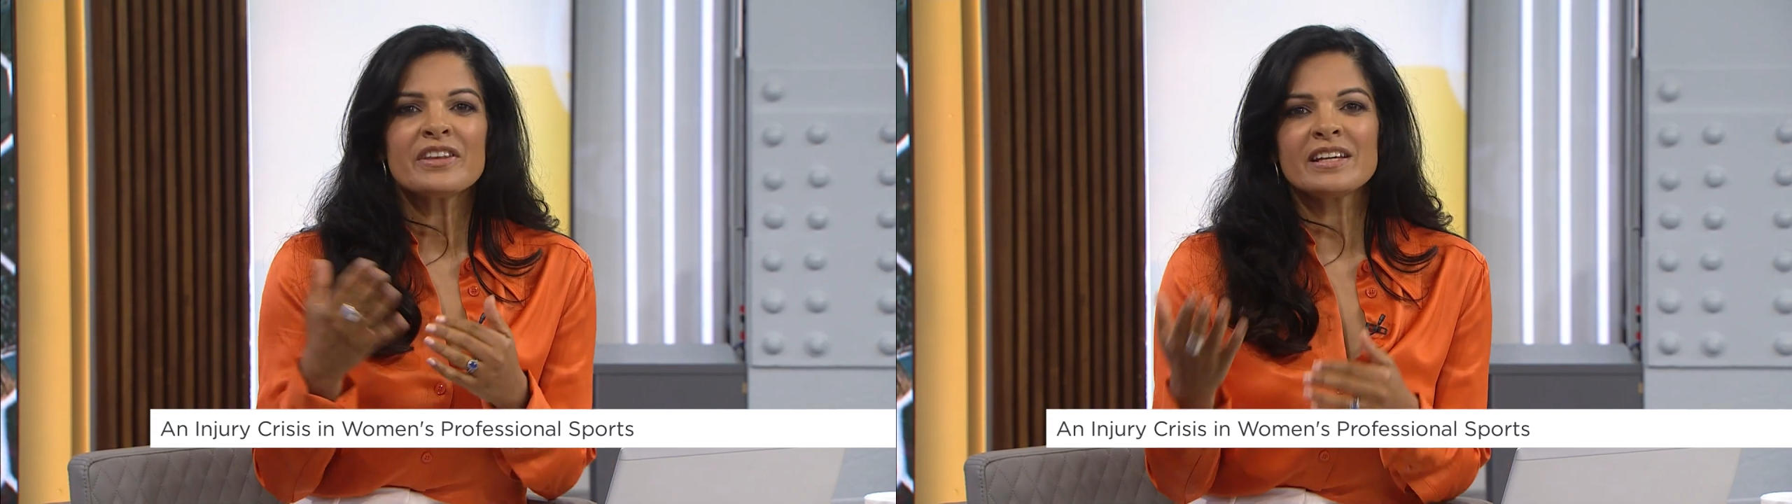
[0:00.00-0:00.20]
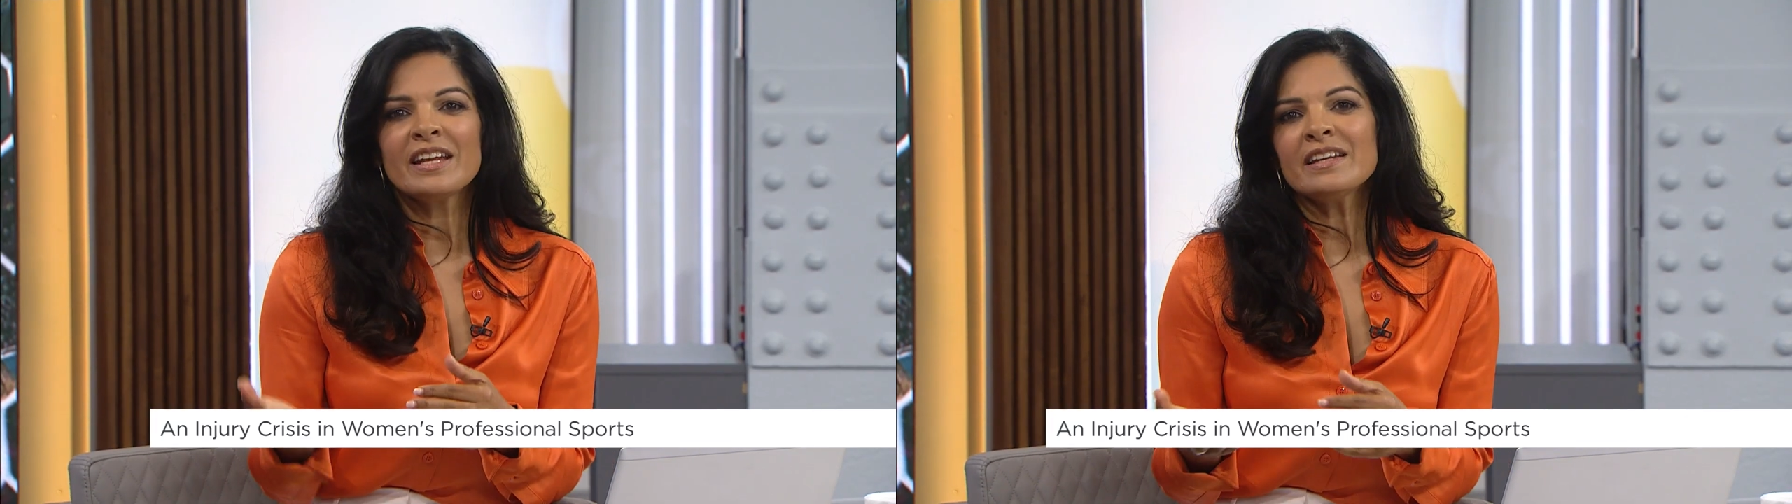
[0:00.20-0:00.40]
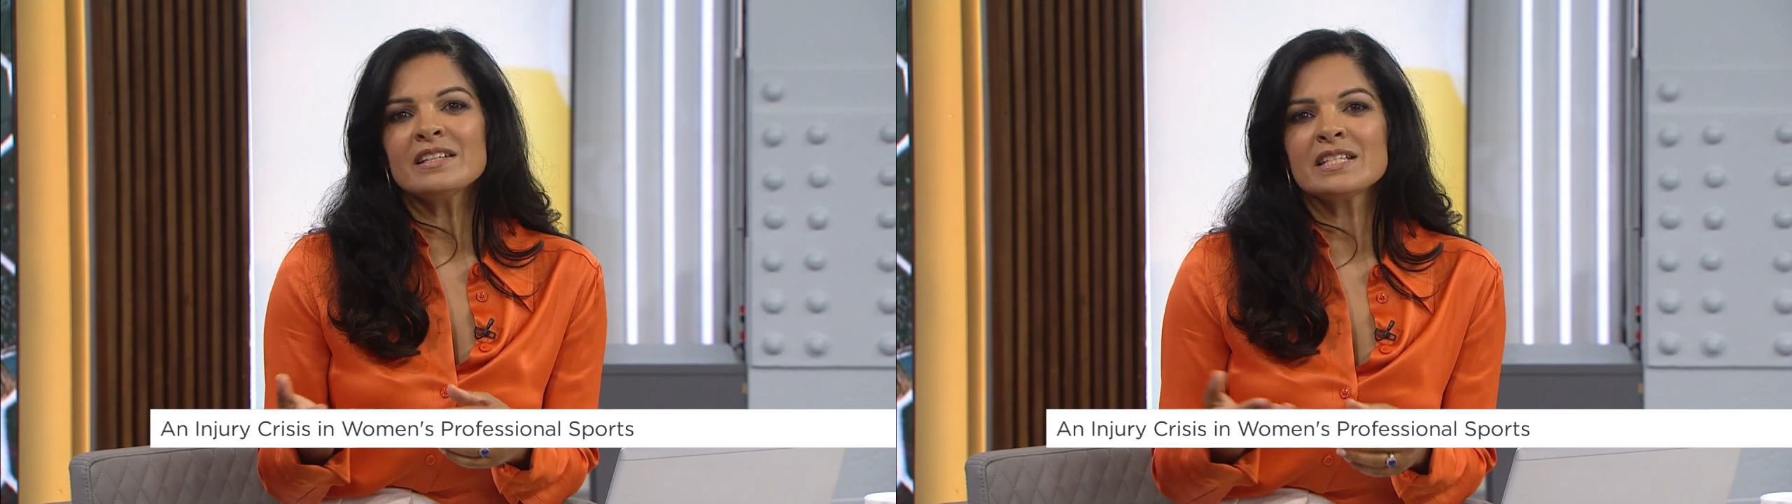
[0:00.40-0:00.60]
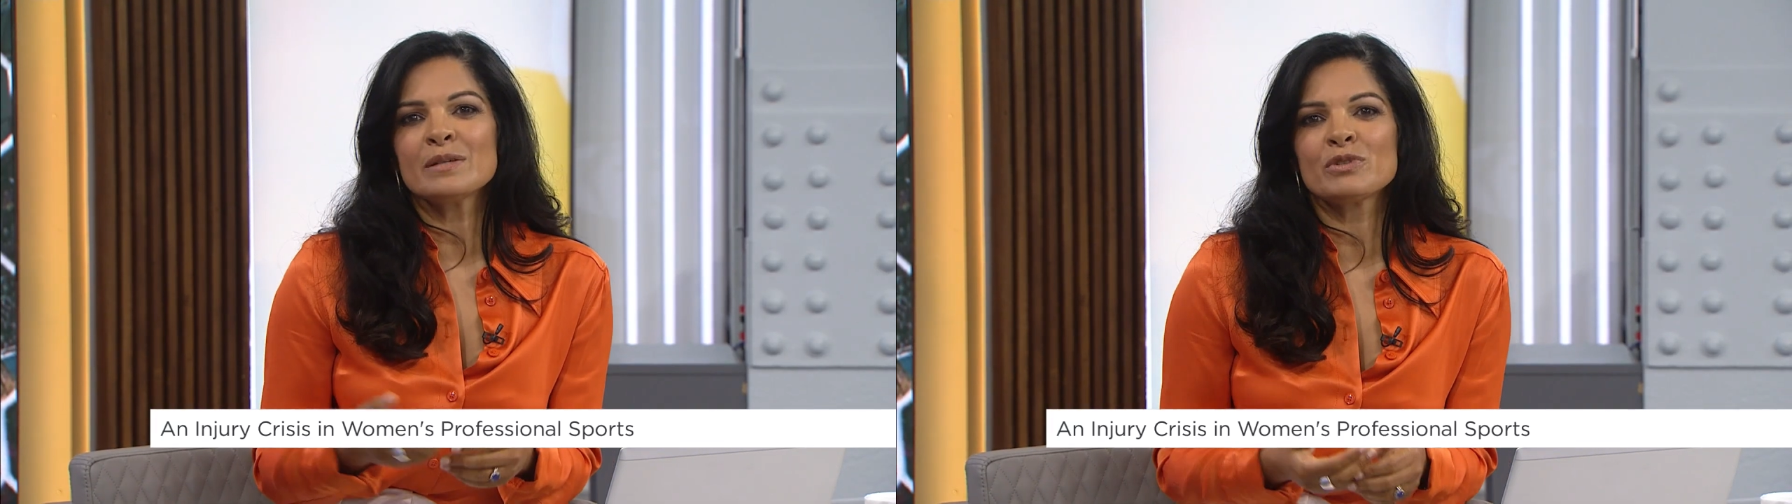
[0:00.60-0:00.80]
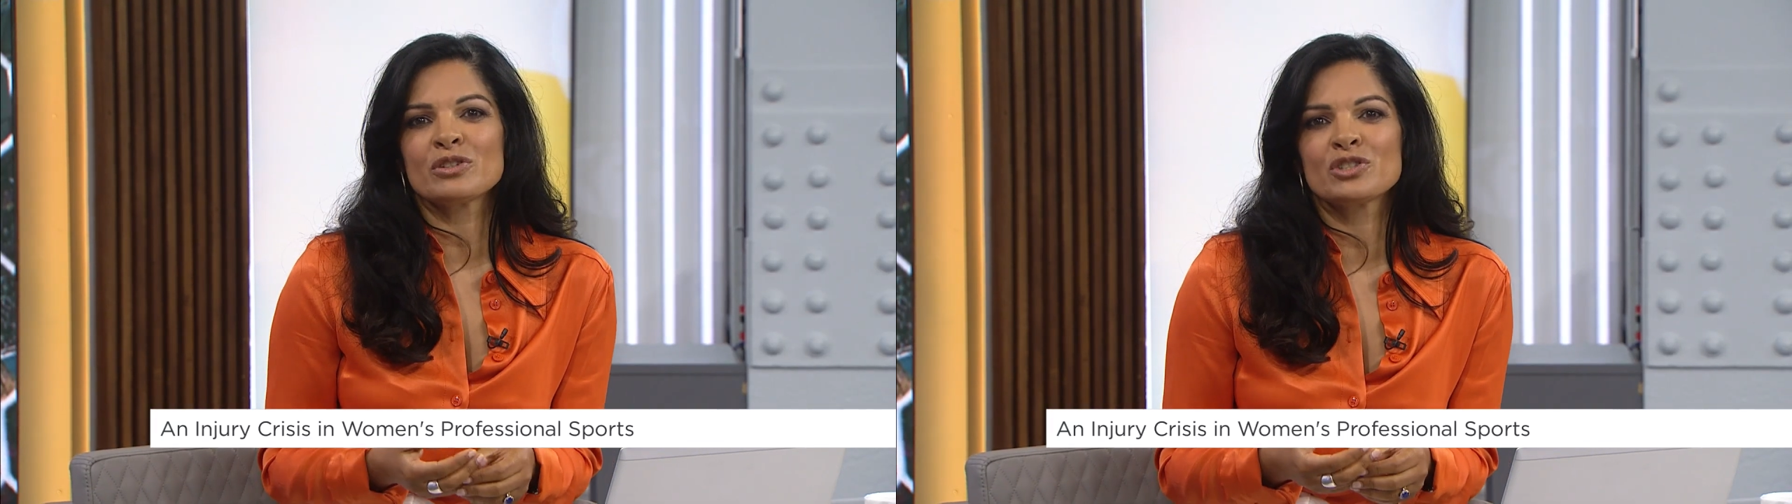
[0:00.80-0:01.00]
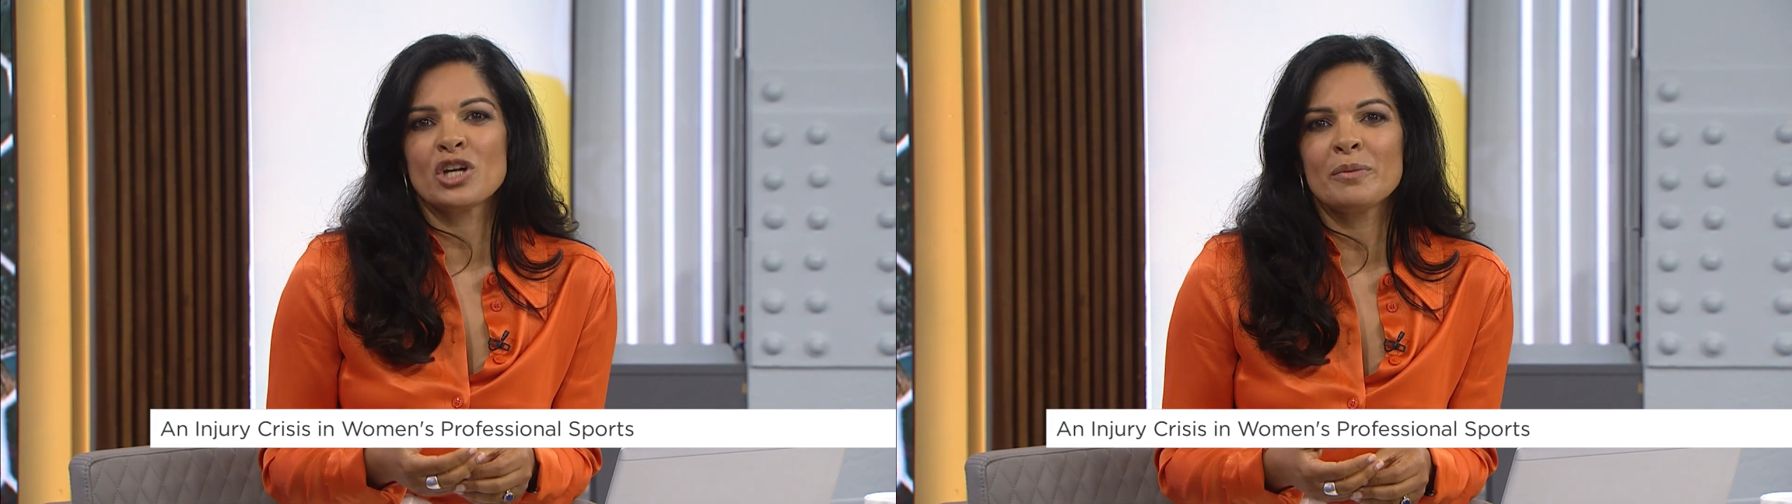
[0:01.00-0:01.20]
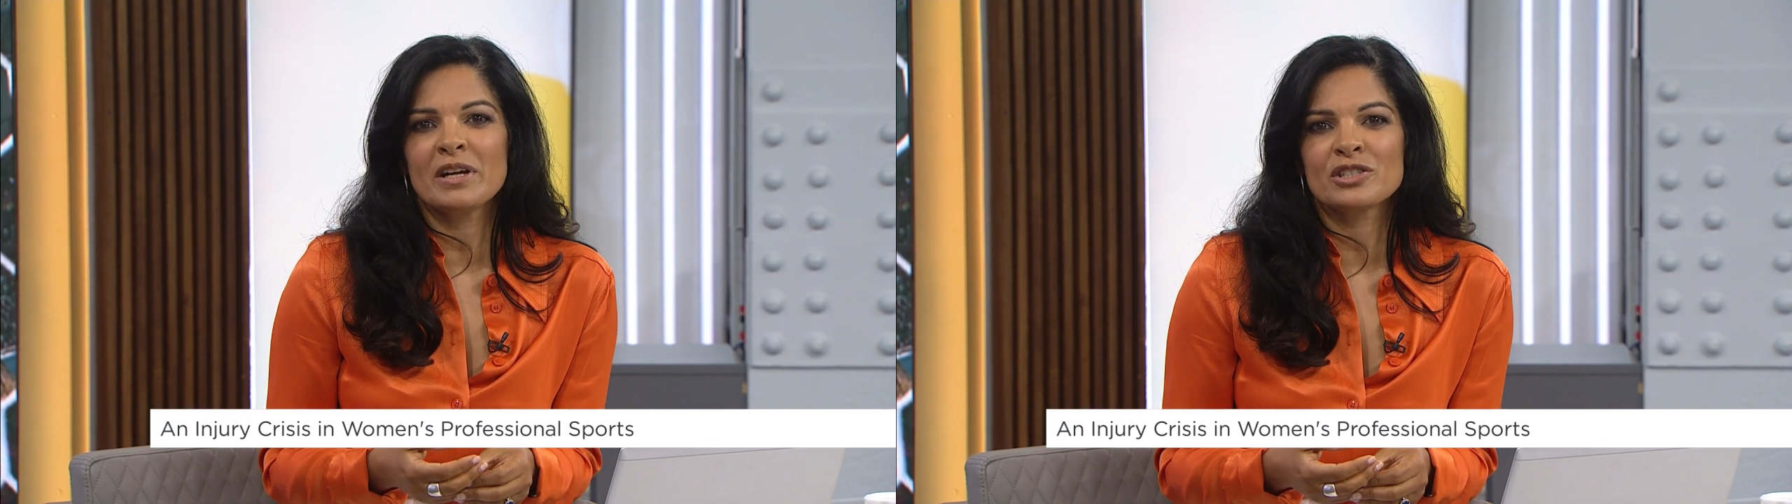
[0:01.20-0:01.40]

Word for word: The Canadian team took job